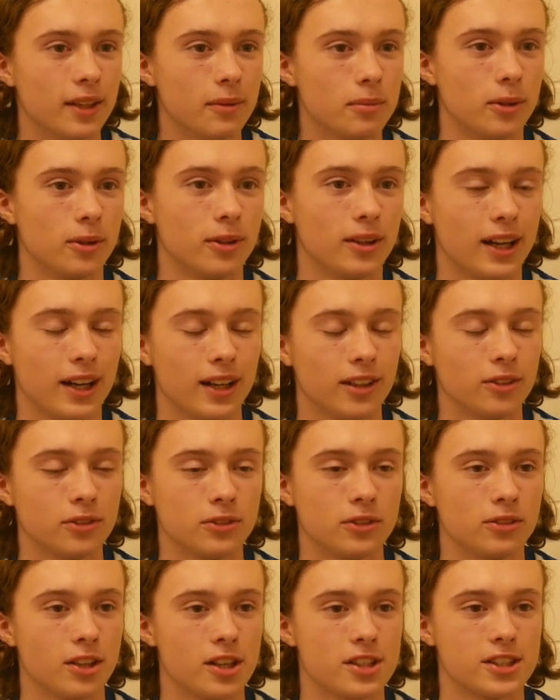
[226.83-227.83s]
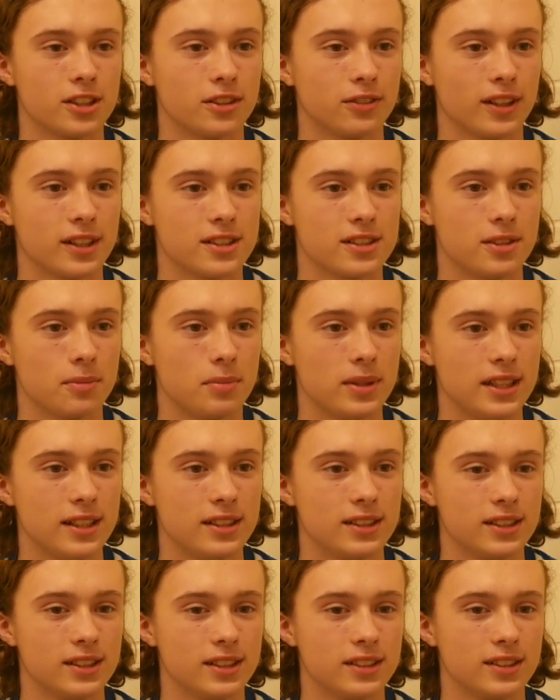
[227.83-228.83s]
But I love the Rochdale fans to
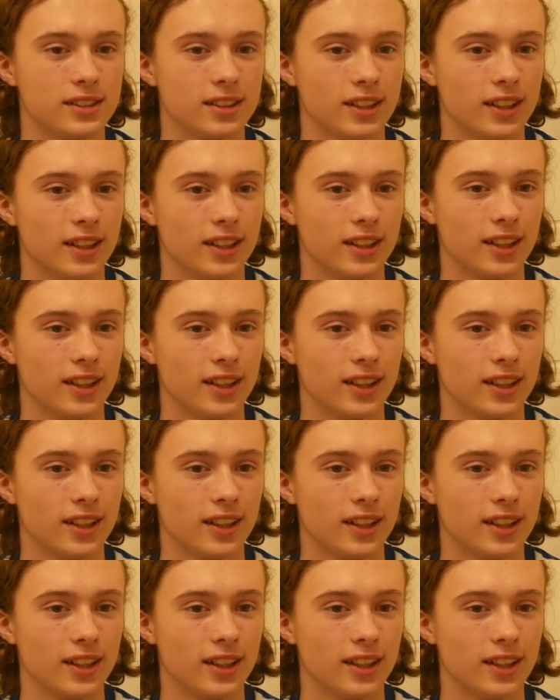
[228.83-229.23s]
pieces.